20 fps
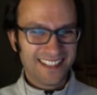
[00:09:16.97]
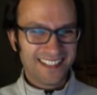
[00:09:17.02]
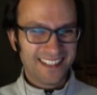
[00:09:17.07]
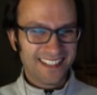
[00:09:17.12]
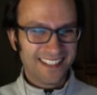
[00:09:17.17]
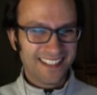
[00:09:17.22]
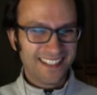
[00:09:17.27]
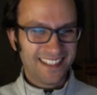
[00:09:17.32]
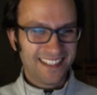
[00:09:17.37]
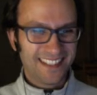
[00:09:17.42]

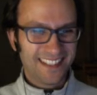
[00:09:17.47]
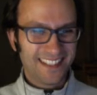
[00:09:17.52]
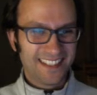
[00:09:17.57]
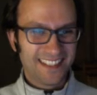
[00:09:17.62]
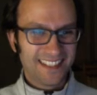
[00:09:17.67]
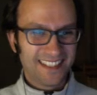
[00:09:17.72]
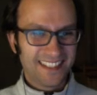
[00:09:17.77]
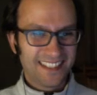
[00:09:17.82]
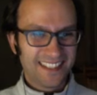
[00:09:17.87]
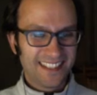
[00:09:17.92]

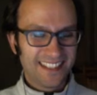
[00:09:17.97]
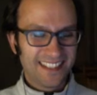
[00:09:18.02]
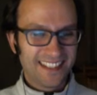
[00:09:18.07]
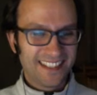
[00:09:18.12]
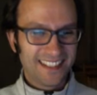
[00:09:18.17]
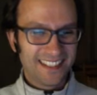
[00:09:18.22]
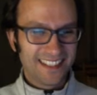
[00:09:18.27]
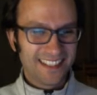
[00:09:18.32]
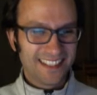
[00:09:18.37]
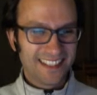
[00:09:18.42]

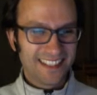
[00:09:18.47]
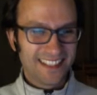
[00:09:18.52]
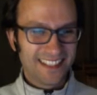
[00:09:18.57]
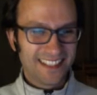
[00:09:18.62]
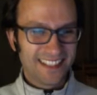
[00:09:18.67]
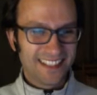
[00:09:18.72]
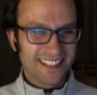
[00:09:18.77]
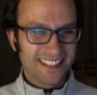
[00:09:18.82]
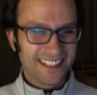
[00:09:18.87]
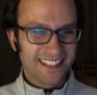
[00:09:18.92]

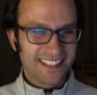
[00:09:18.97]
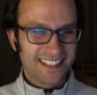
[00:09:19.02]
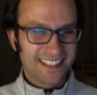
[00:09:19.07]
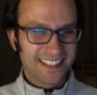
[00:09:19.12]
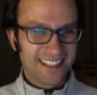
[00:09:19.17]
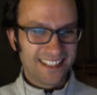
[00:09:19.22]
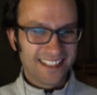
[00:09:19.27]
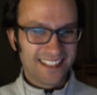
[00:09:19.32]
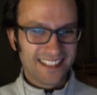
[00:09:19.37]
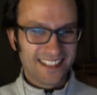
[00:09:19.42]

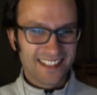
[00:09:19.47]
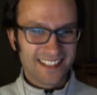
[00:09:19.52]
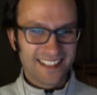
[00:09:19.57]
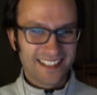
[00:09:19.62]
(not speaking)